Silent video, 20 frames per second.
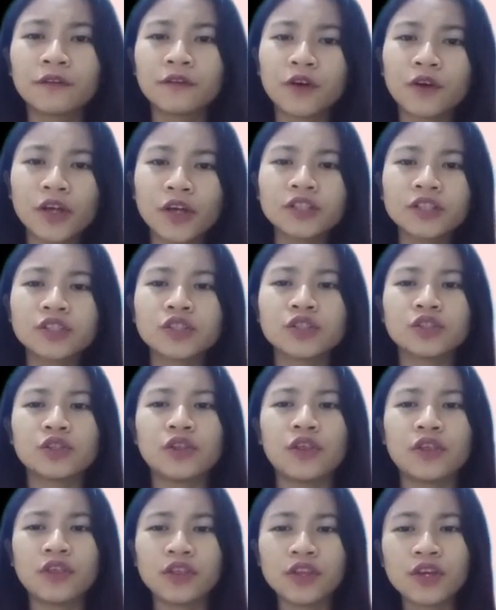Freud's
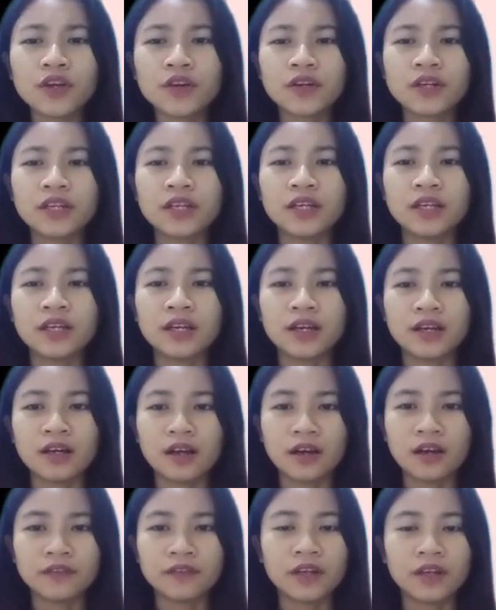theory
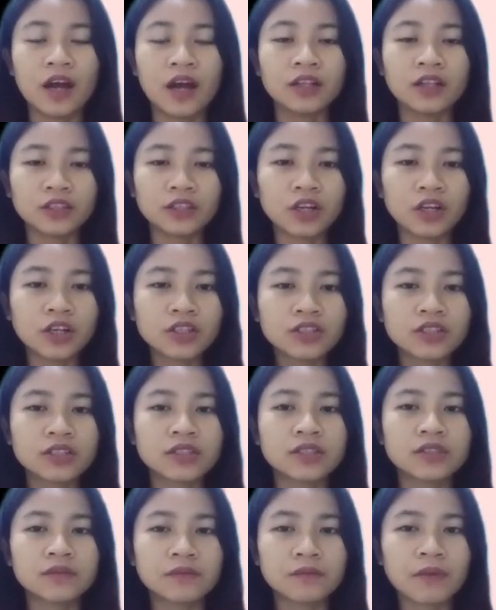of the
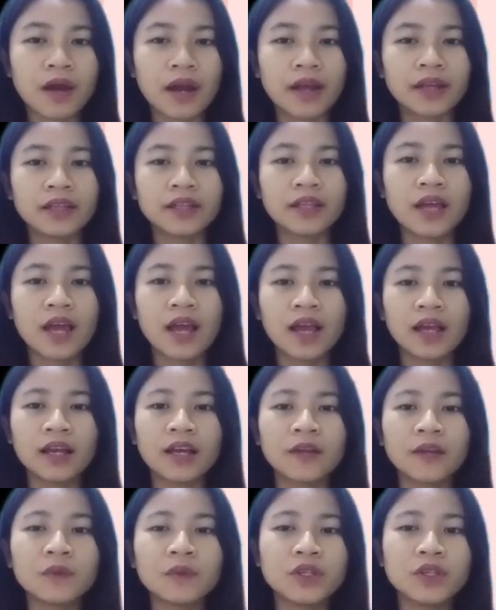unconscious mind
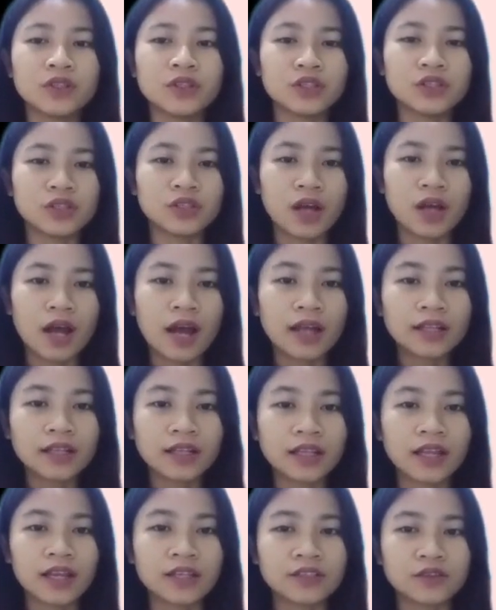can be used to
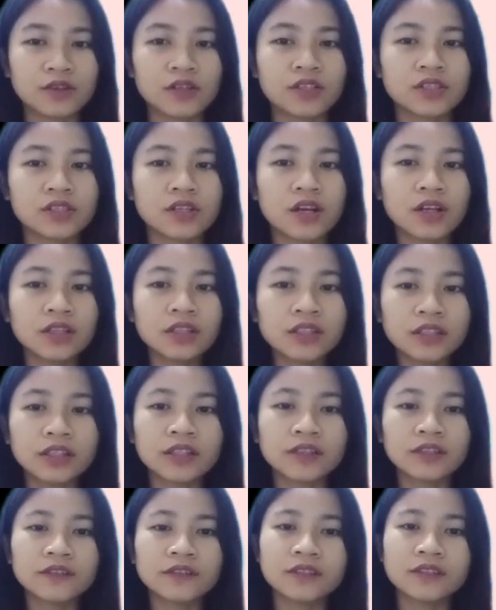analyze
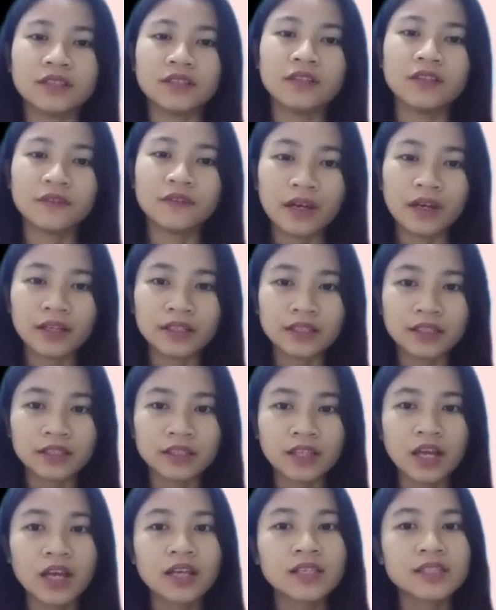Raskolnikov's
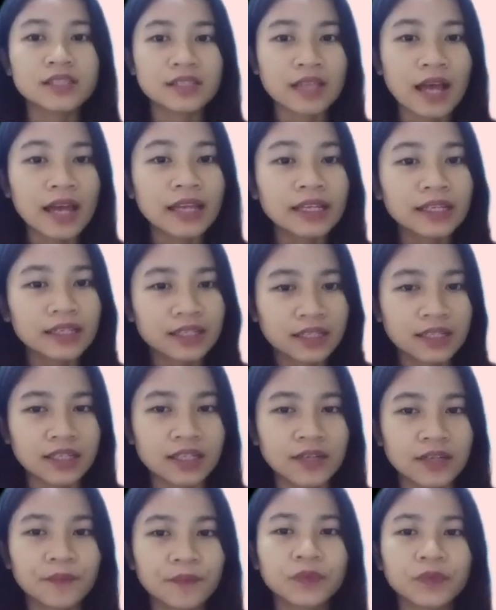divided psyche,
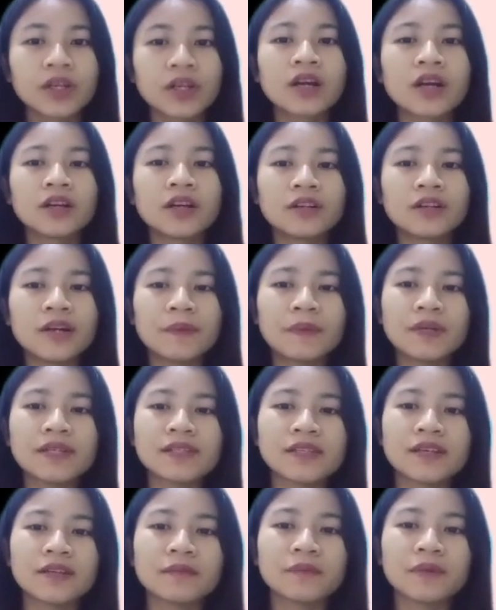
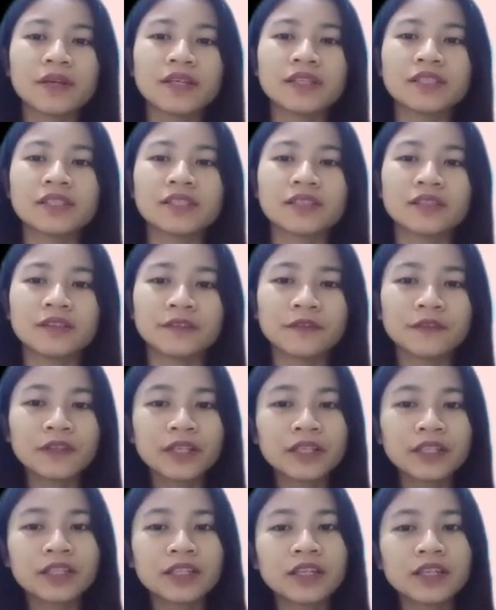represented by his
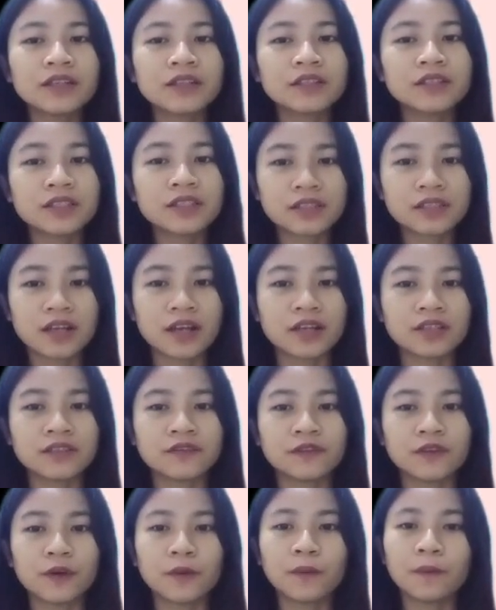conflicting desires
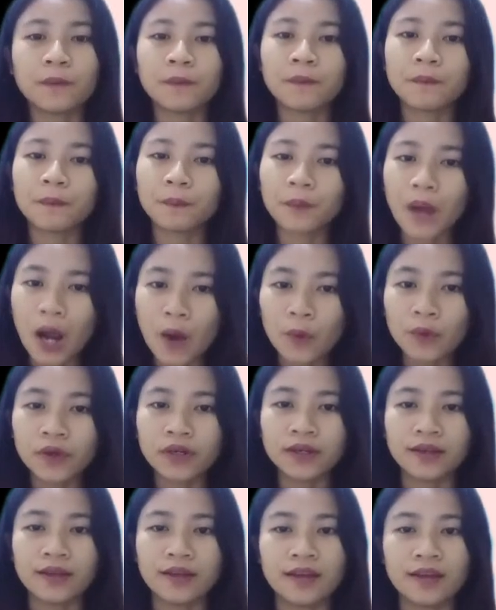for
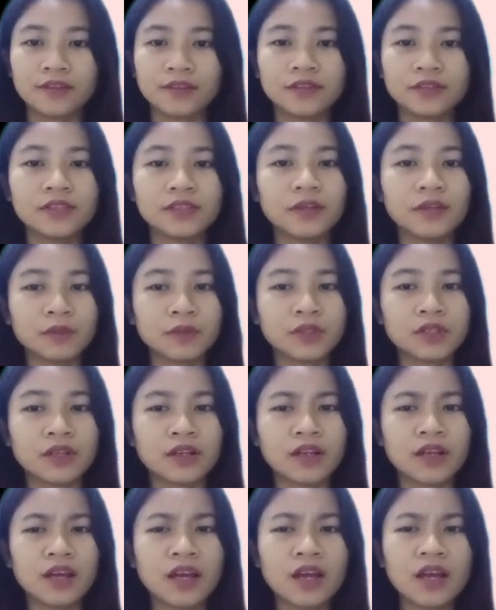power and redemption.